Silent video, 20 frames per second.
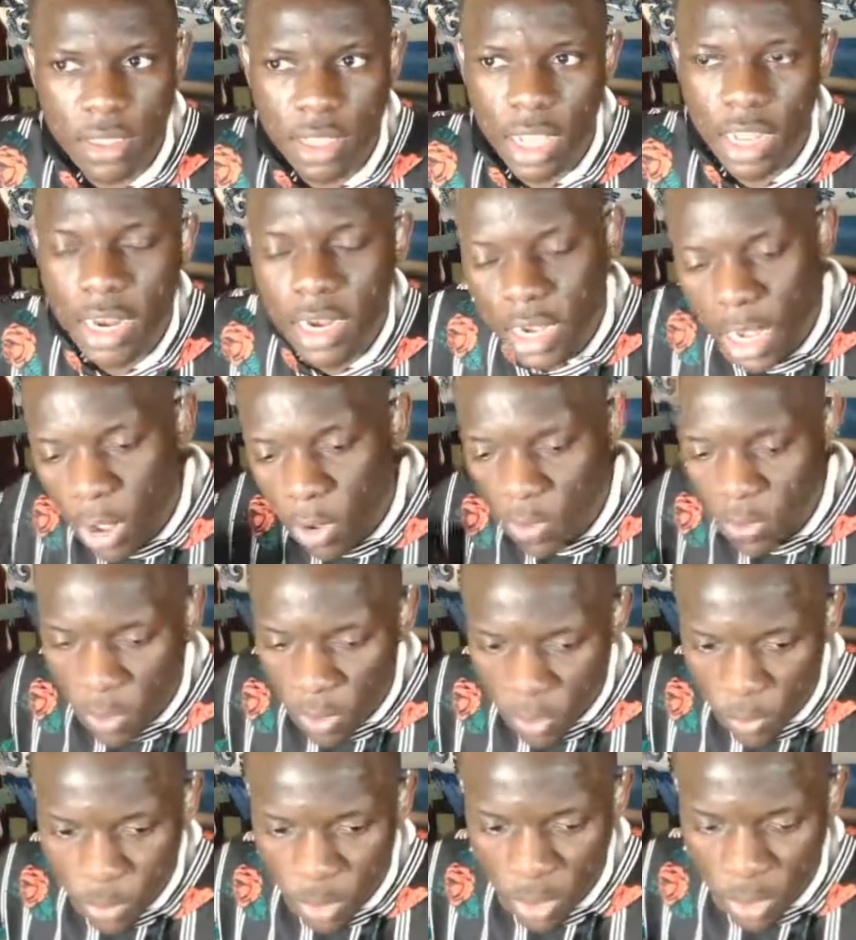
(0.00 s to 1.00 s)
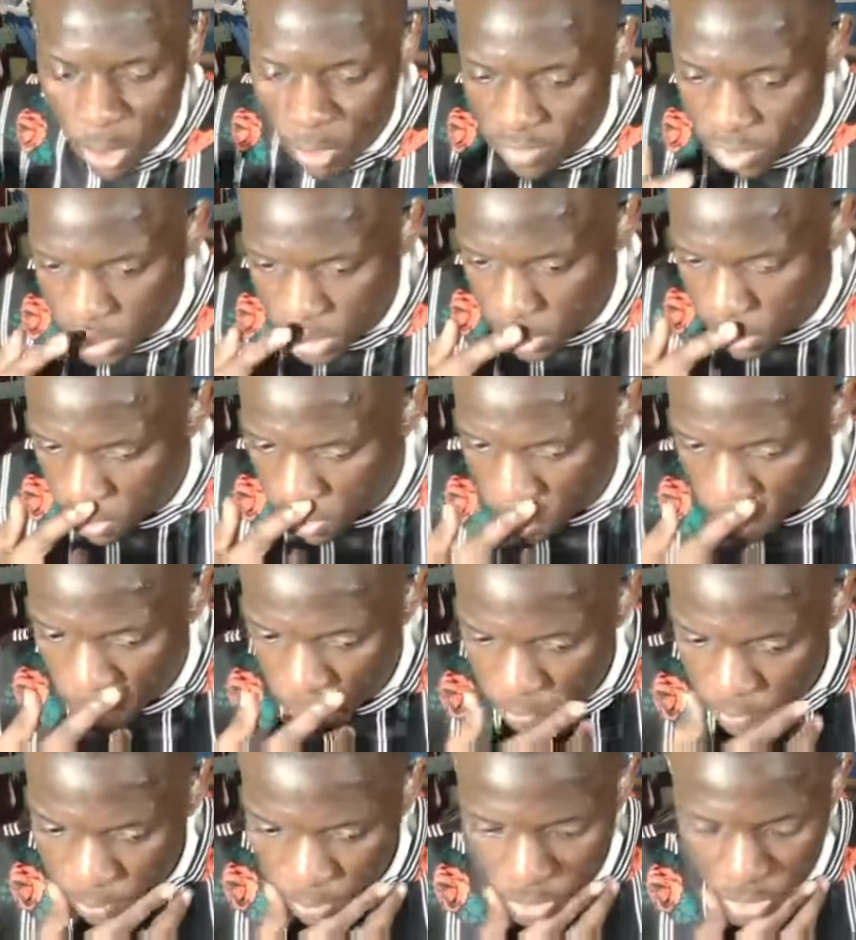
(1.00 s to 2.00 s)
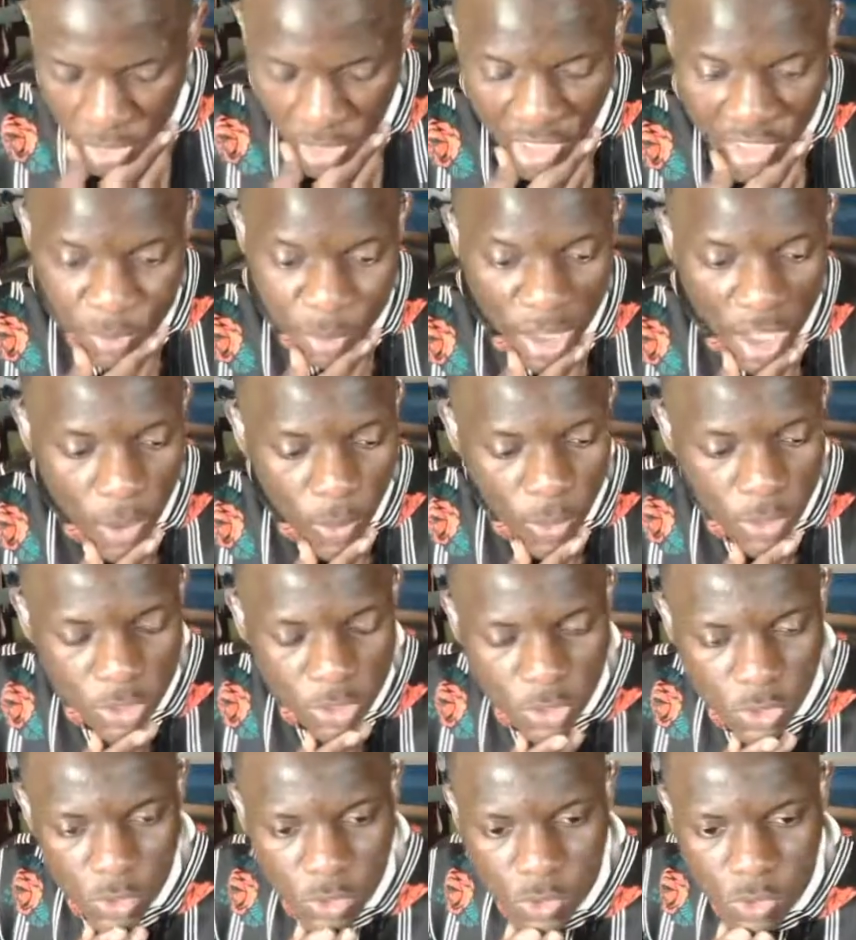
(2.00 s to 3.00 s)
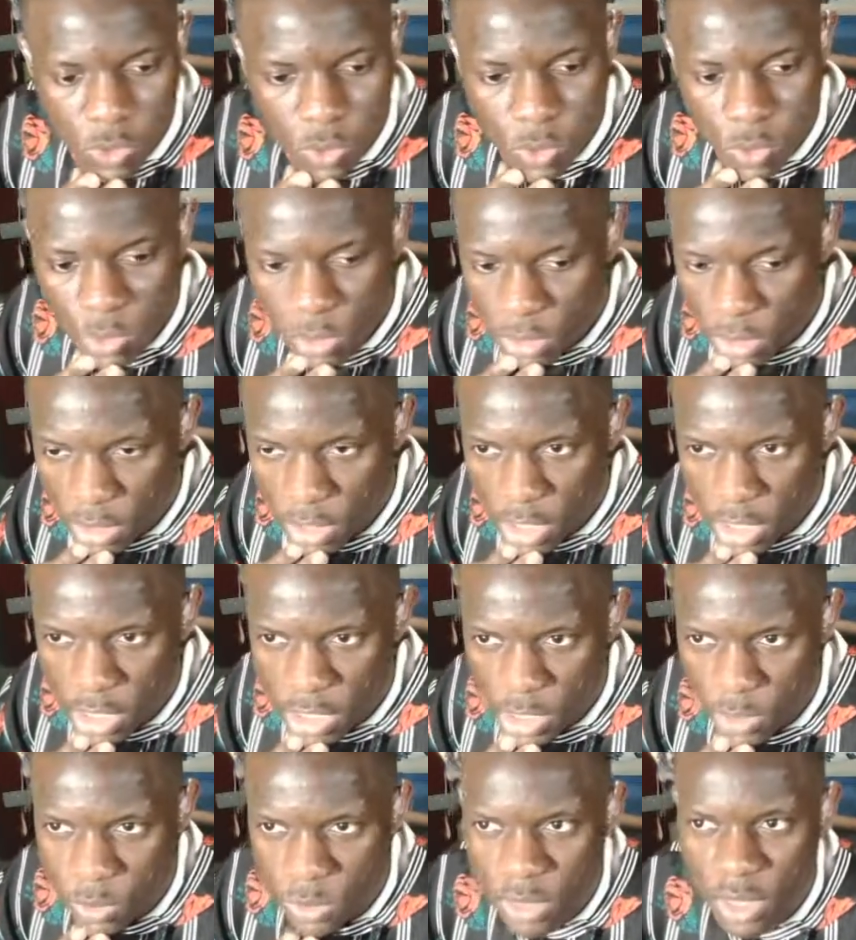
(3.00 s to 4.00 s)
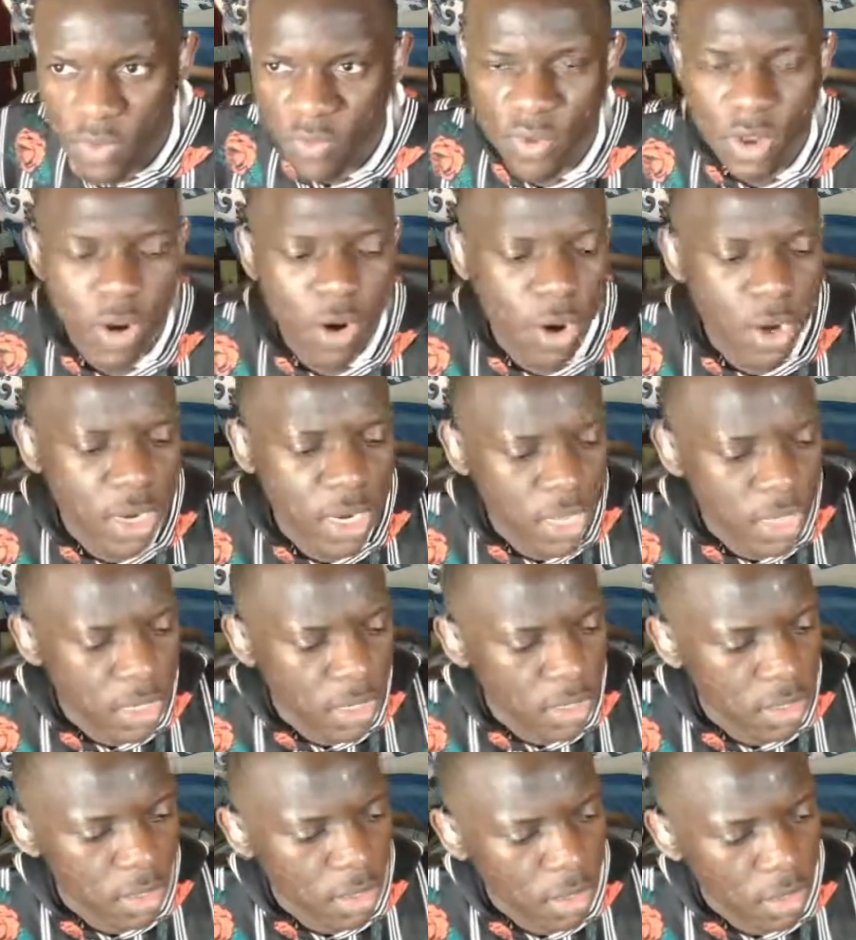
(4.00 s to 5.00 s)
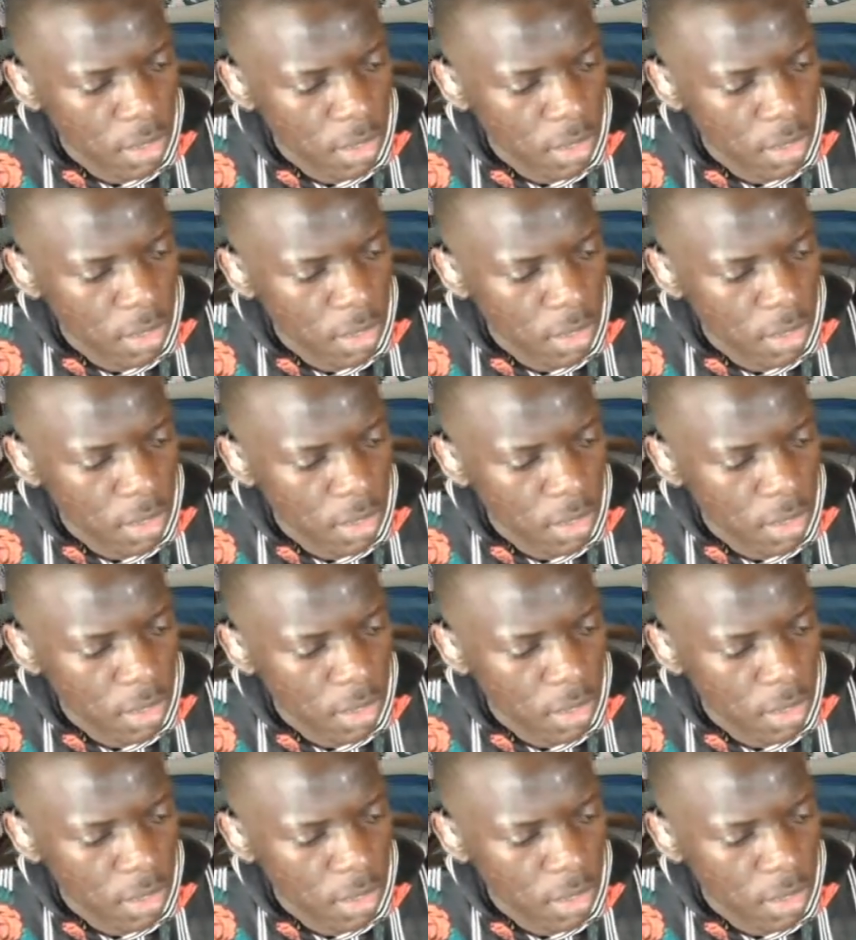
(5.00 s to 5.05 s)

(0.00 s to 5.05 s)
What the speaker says: and then now we all obviously know his power too, like because he was like reincarnated,